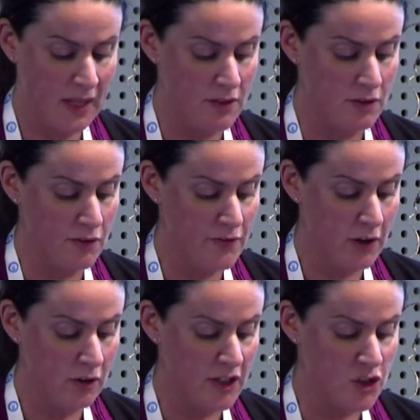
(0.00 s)
The
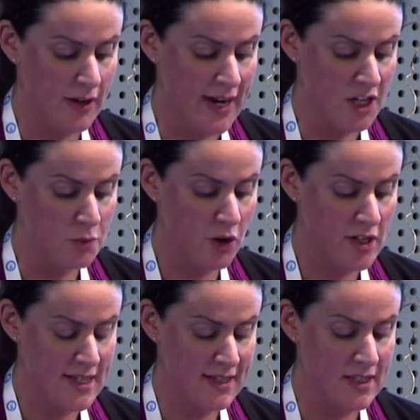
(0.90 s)
referral and triage
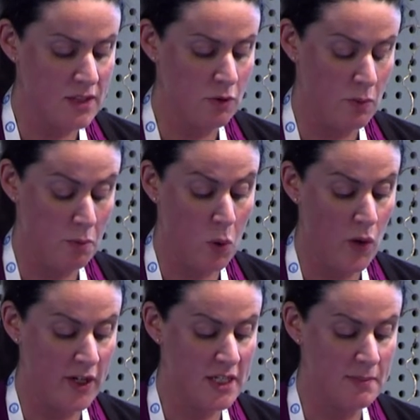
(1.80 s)
processes were
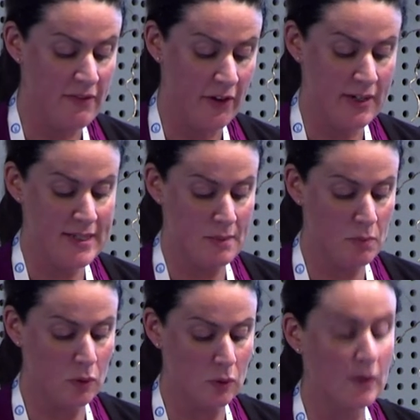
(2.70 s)
reported to be very
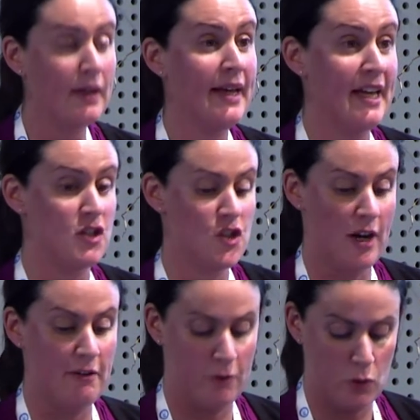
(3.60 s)
simple and
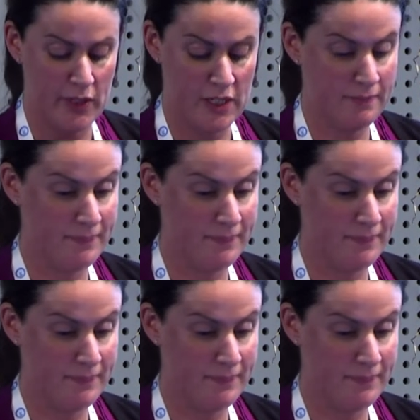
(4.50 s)
straightforward.